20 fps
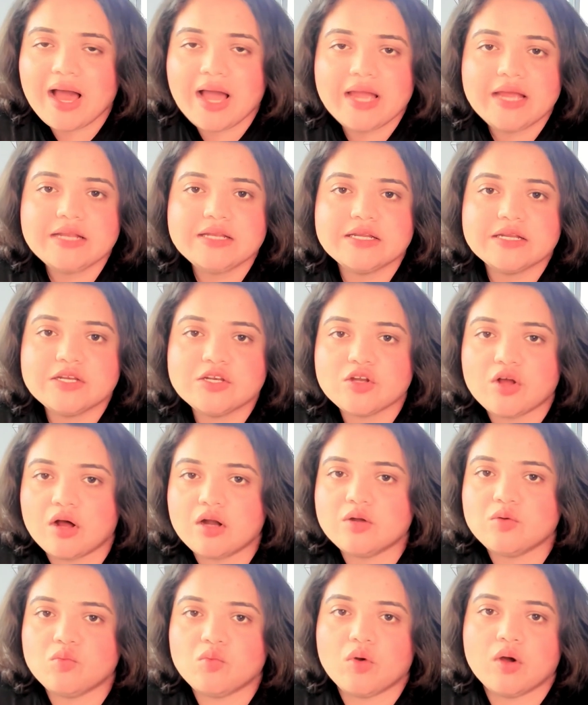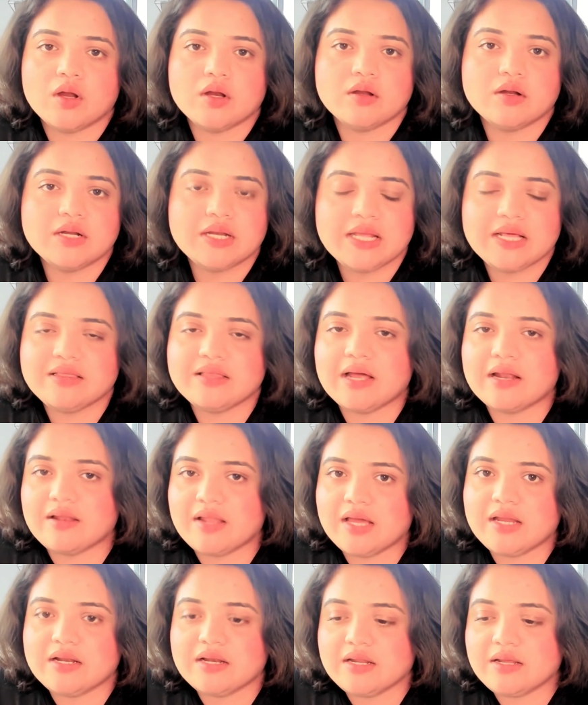I did not want to take that
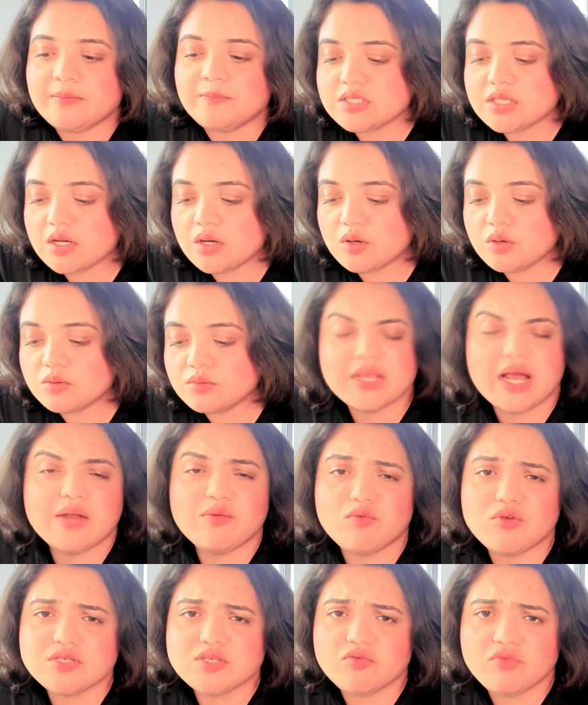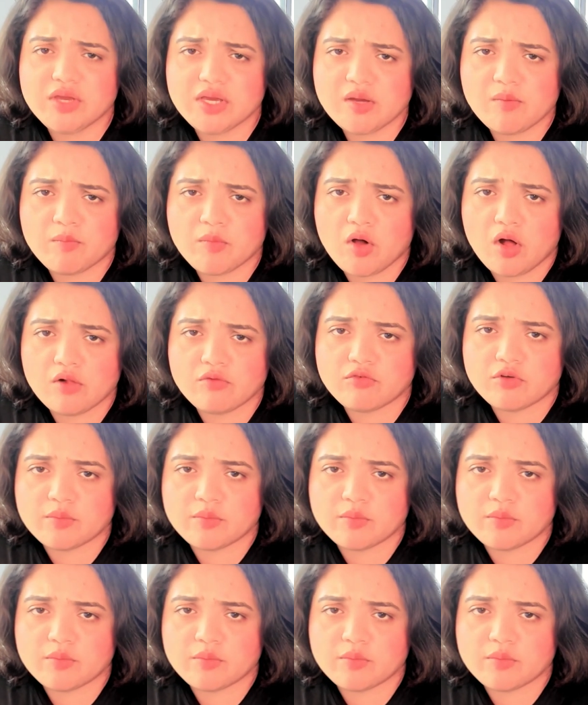lightly. So that was a wake-up call